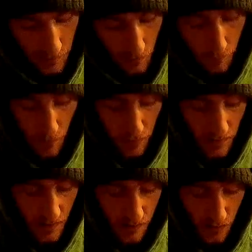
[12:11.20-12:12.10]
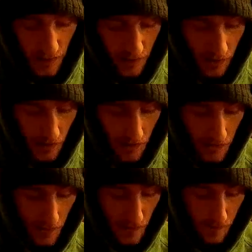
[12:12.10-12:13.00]
or both of these right here.
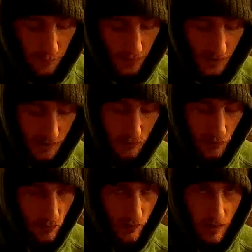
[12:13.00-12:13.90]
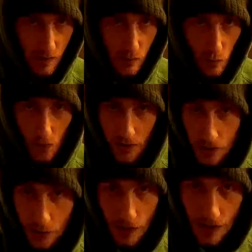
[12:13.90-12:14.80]
But this one only does 1
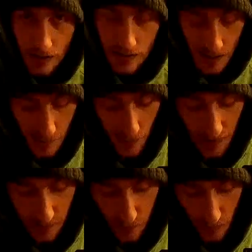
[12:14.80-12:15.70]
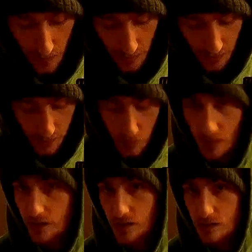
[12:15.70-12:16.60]
degree at a time, as where this one
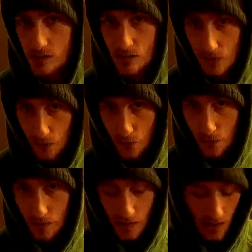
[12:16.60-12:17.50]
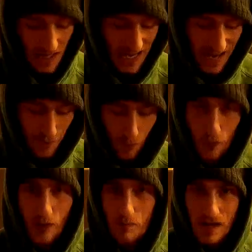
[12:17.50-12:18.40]
does 2. I haven't
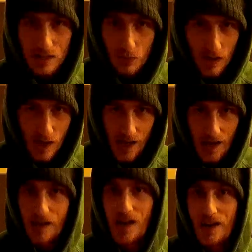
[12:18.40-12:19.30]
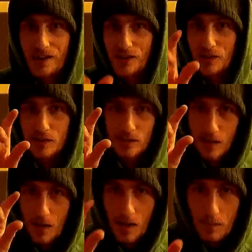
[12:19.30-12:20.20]
really messed with that. I kind of just
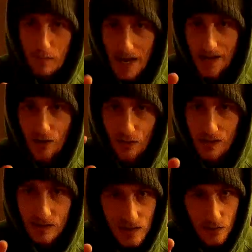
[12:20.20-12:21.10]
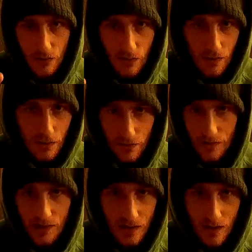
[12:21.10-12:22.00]
manually tilt the
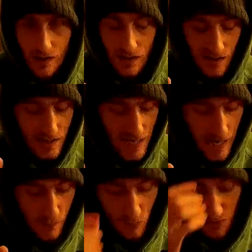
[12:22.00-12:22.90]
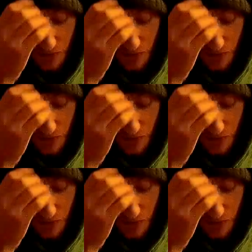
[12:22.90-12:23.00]
camera